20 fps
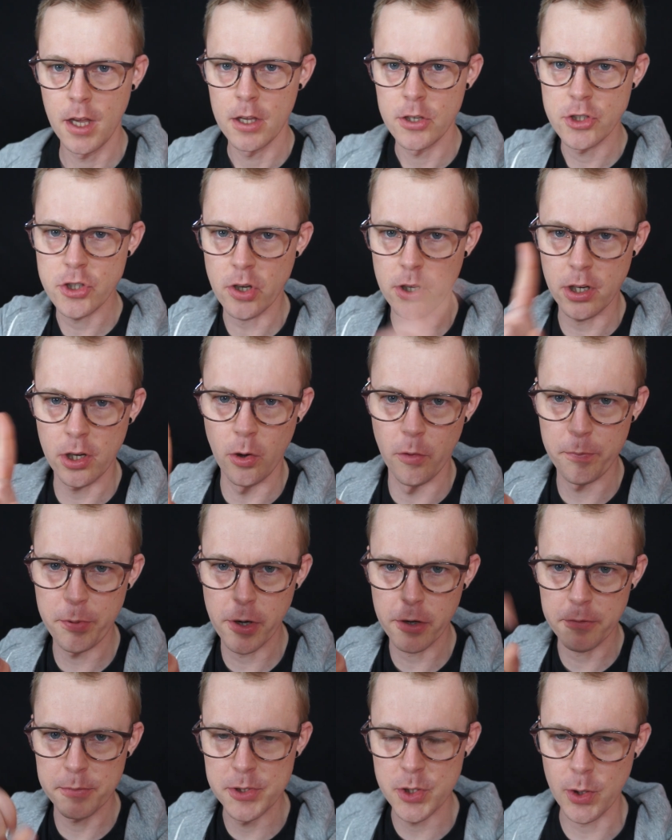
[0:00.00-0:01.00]
Julian
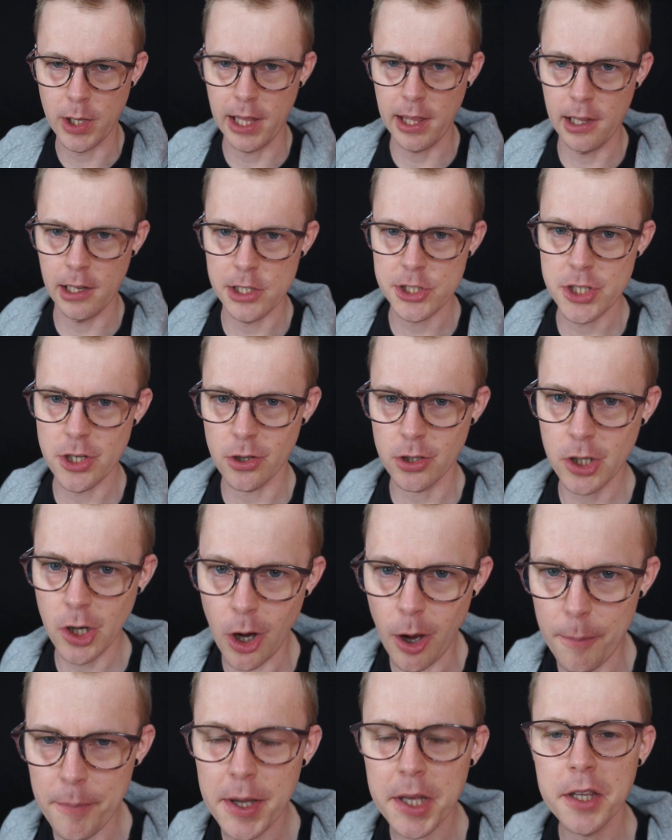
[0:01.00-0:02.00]
Northbrook from
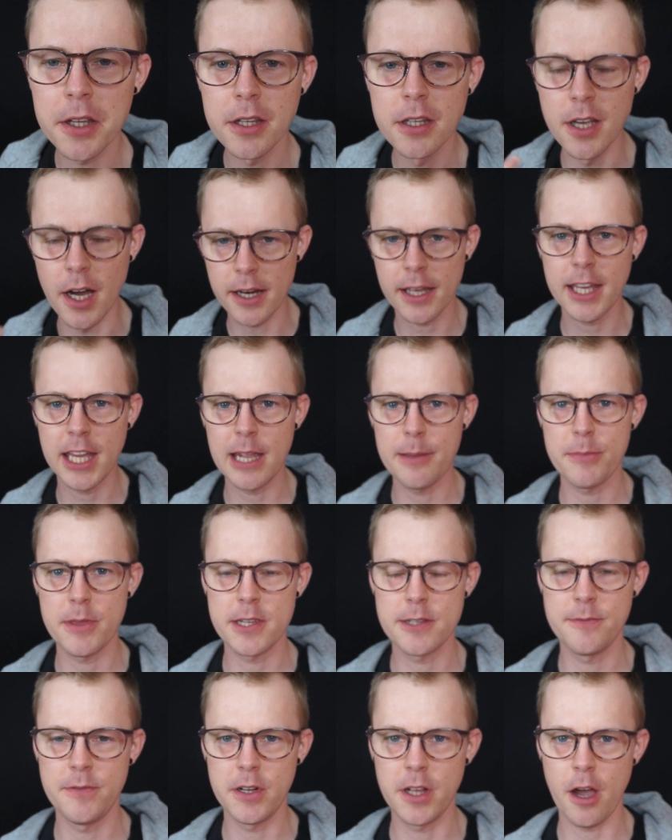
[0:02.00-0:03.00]
doingenglish.com. Gonna keep
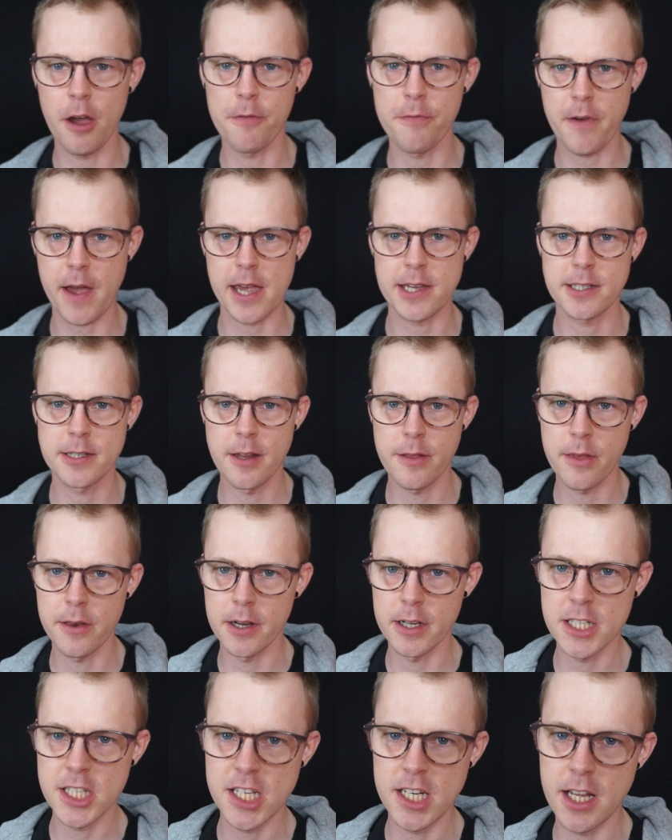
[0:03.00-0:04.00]
this video faster than
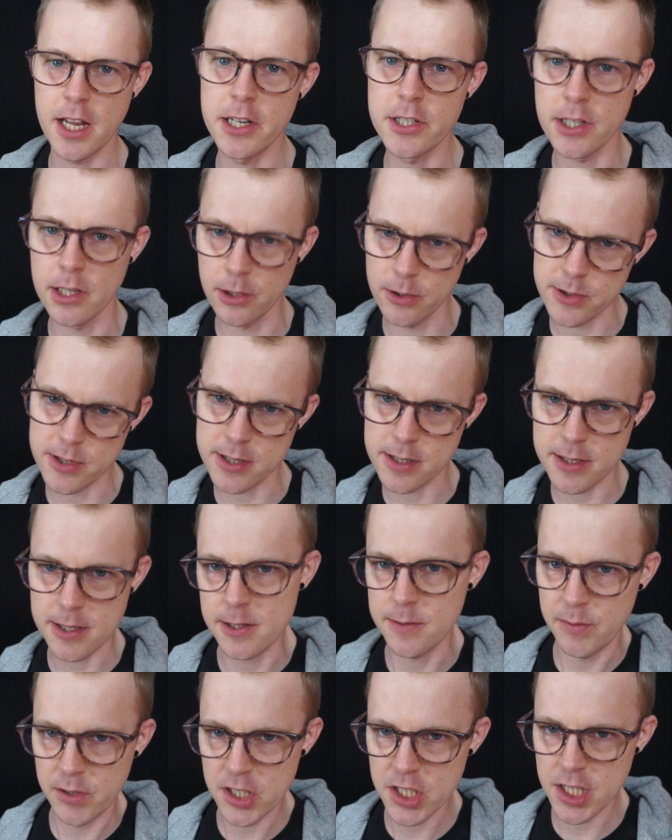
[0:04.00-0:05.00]
a teenager loses
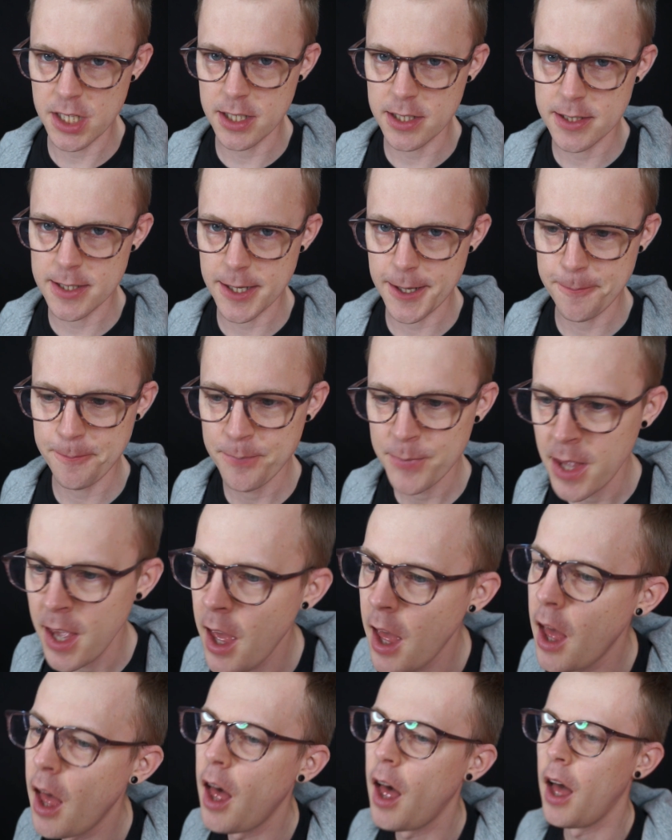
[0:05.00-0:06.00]
his virginity.
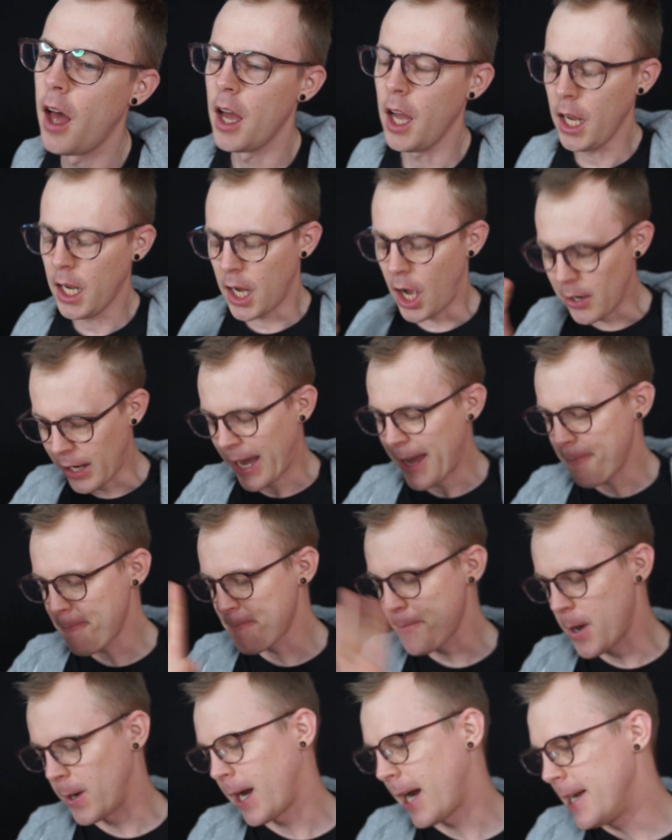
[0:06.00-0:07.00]
Okay,
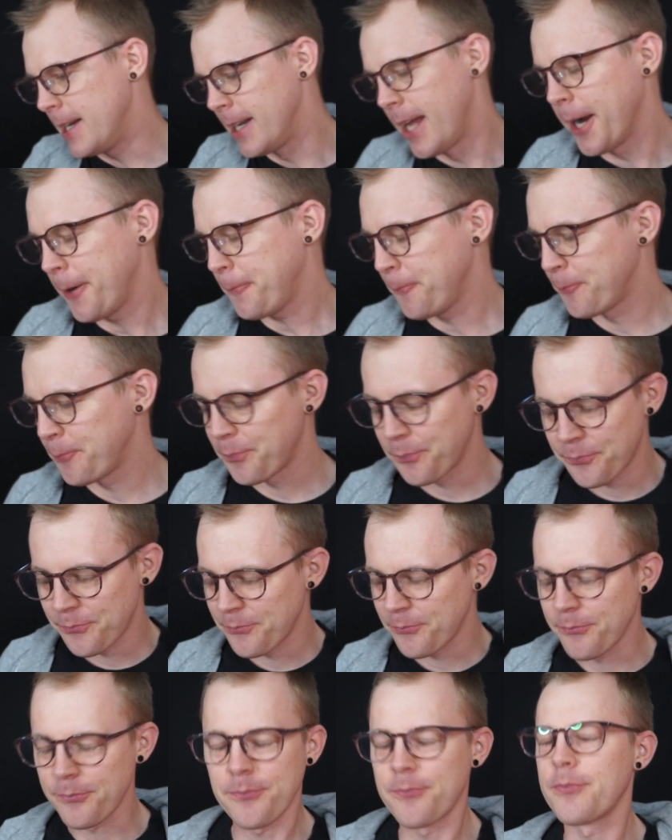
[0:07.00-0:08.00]
look.
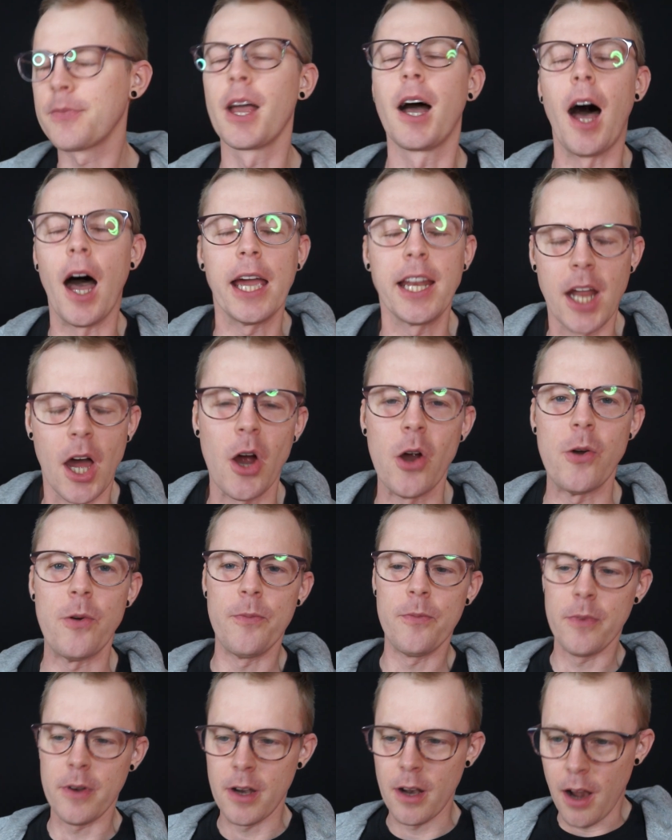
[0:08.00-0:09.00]
I
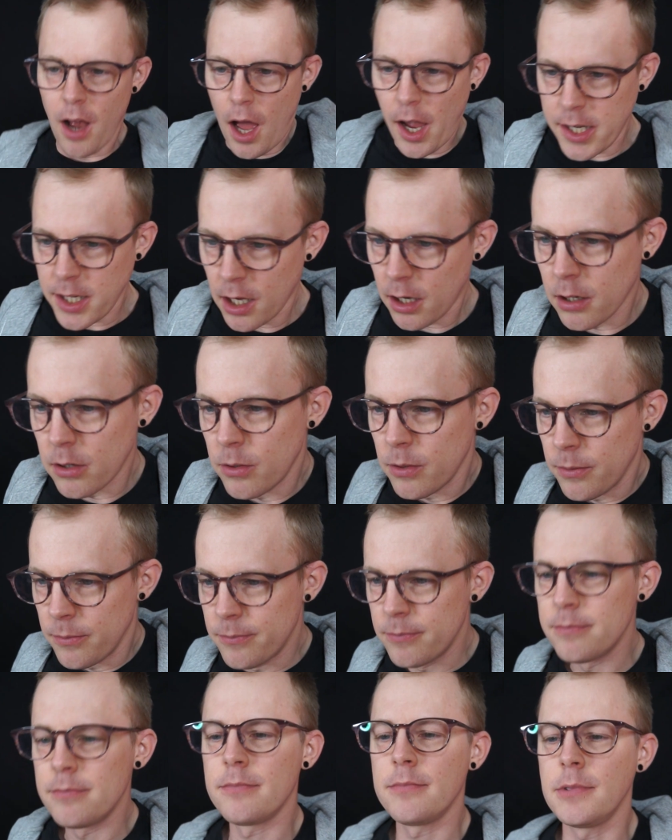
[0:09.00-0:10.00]
know.
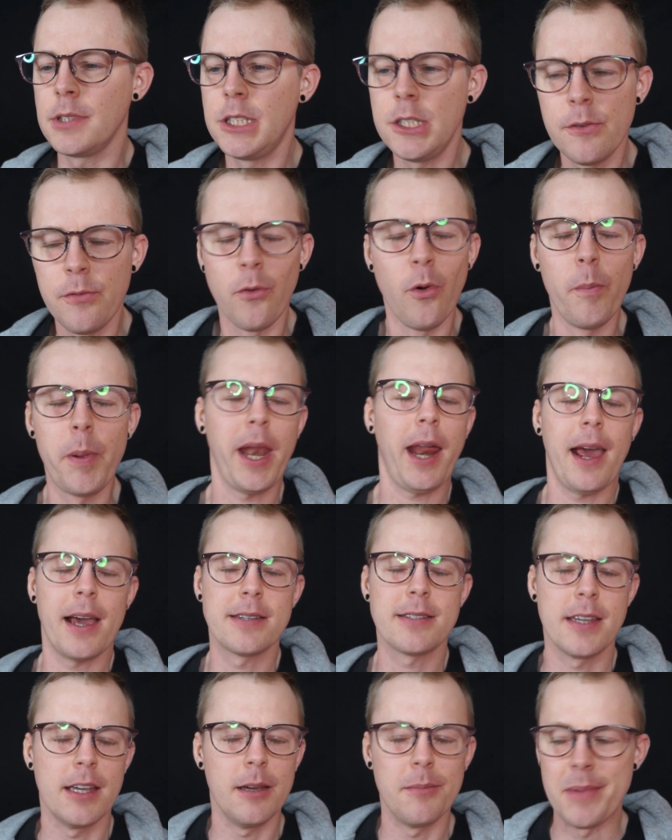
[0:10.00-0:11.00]
You've all been
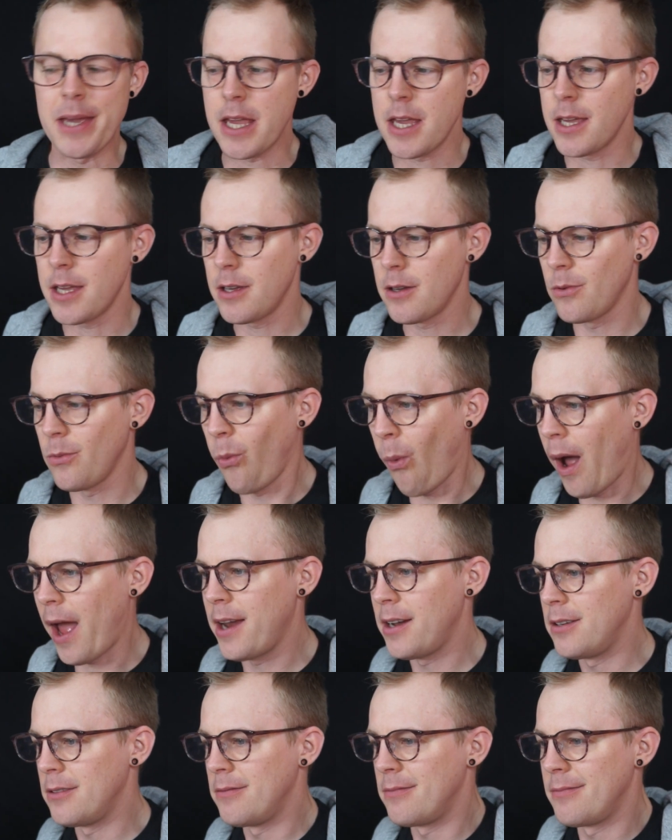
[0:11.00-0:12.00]
asking me
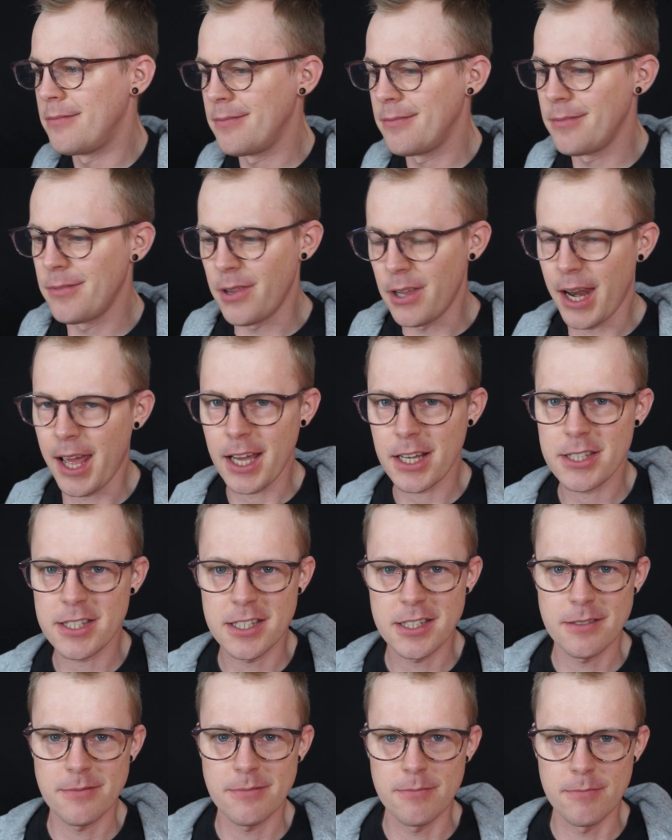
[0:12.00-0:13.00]
when the
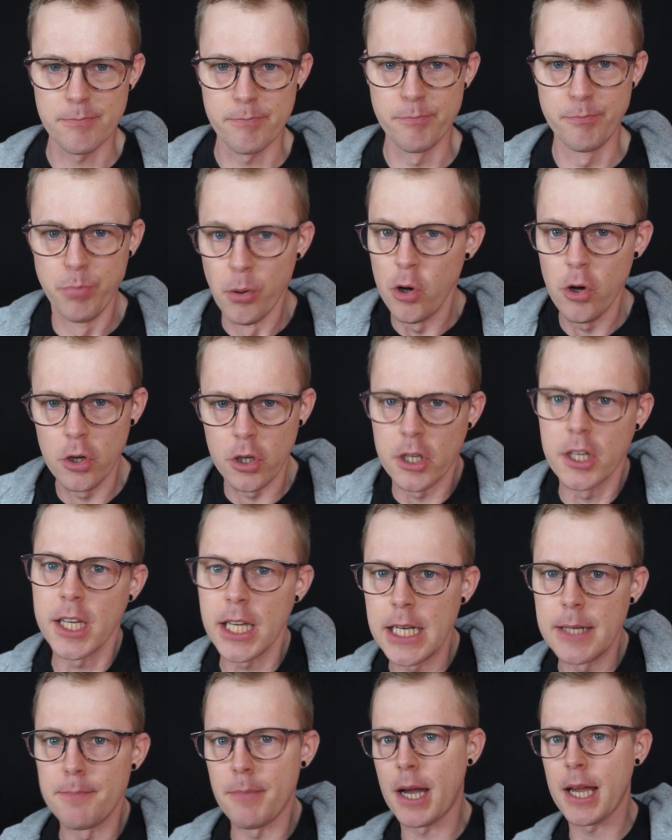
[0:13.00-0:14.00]
next book
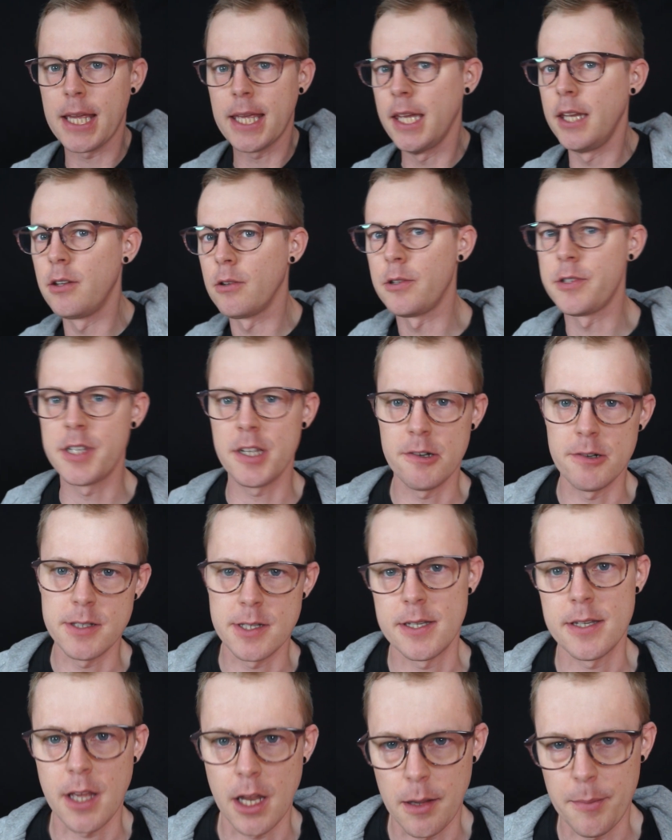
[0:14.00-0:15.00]
in my Kindle series
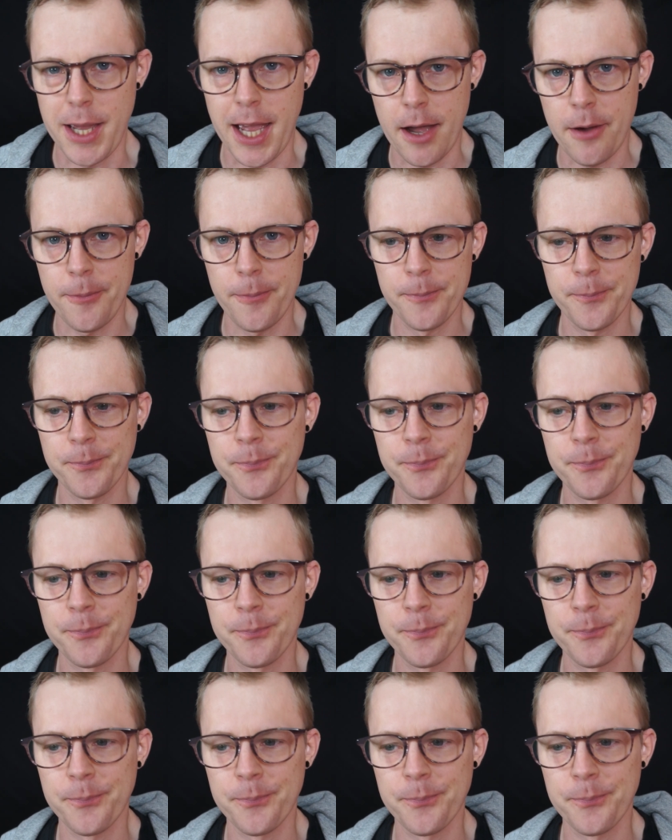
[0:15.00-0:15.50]
is gonna be out.